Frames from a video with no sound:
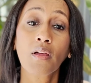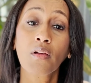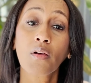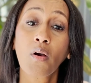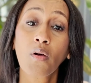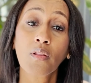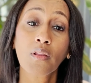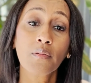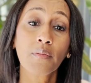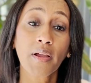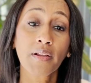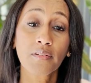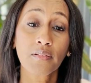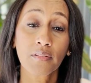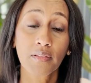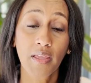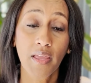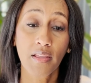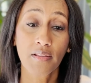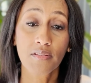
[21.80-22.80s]

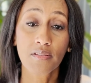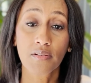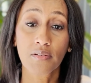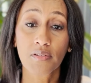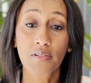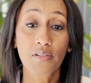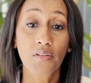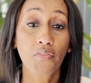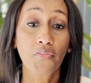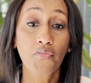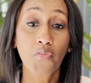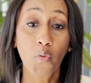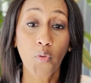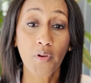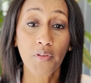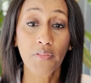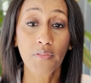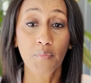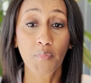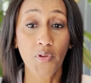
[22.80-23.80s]
Colorectal cancer is the
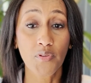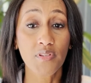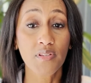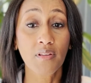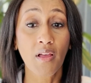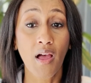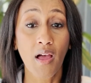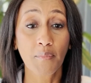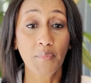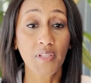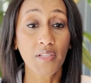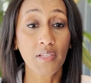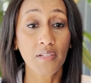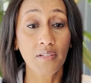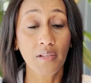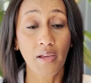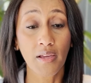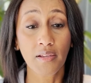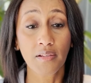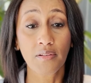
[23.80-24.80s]
fourth most commonly
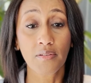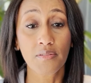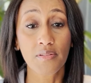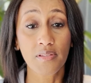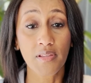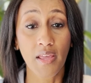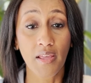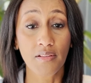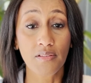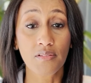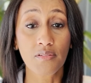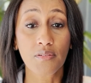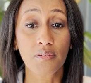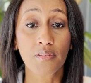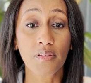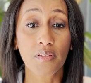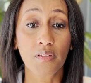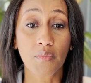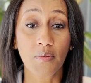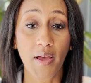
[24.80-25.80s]
diagnosed cancer in
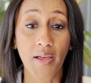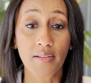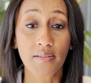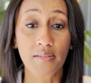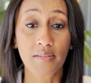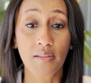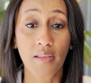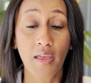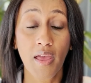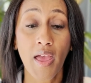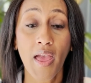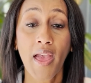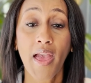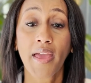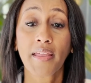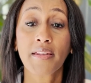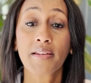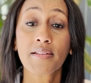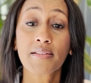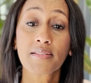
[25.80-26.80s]
the US,
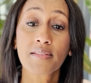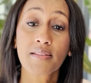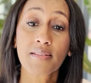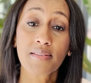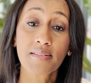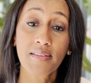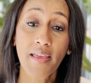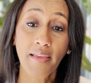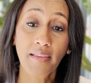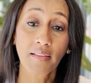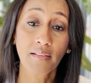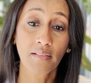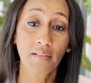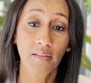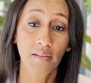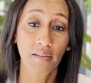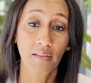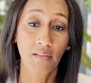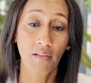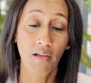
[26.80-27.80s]
and it is the second
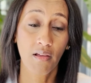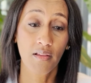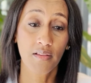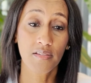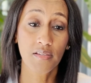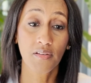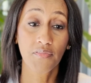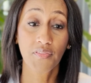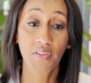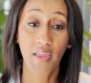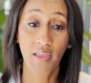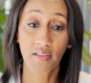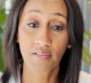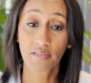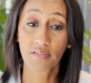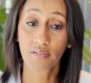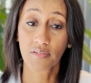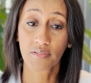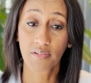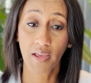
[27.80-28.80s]
leading cause of
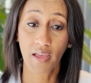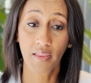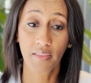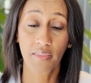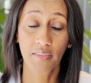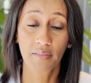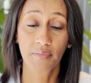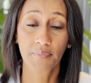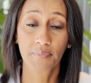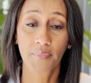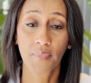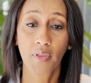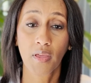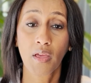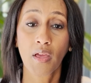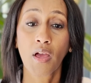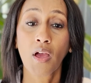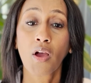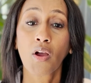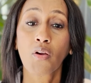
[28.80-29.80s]
cancer death.
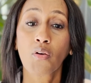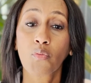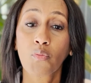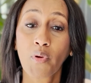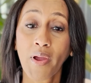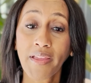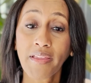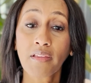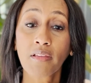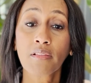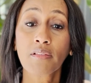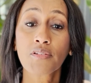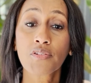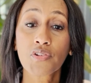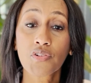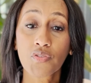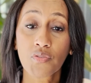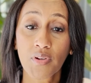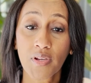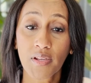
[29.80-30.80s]
Regular
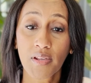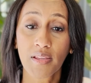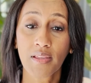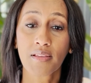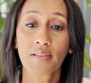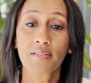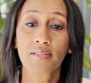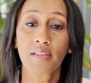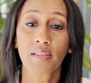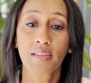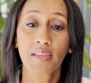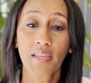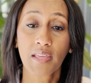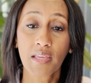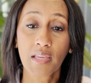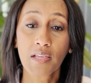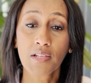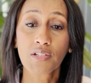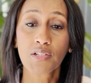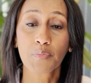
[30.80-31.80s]
screening is the
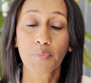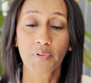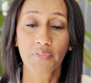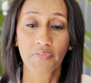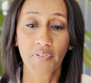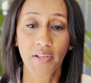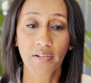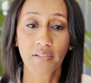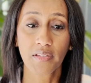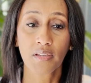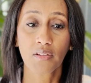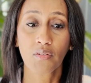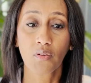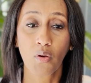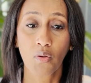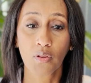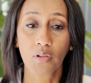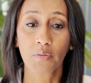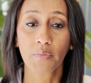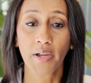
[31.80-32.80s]
key to preventing
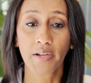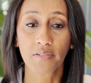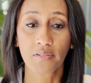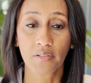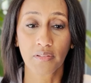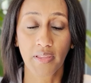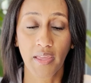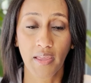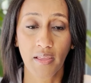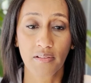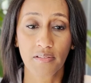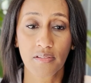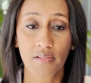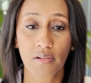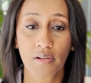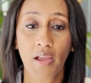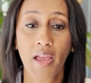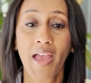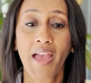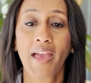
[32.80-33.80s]
colorectal
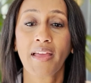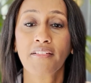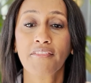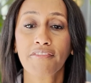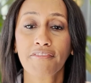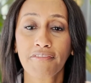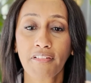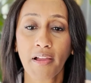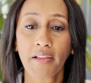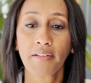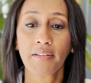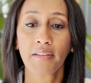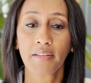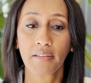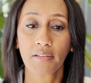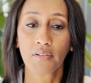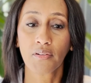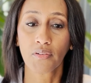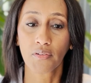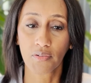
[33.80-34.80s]
cancer and finding
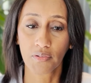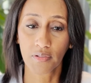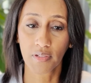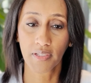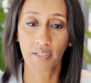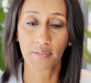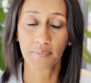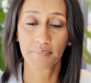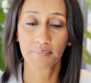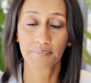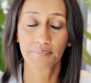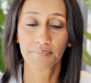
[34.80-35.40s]
it early.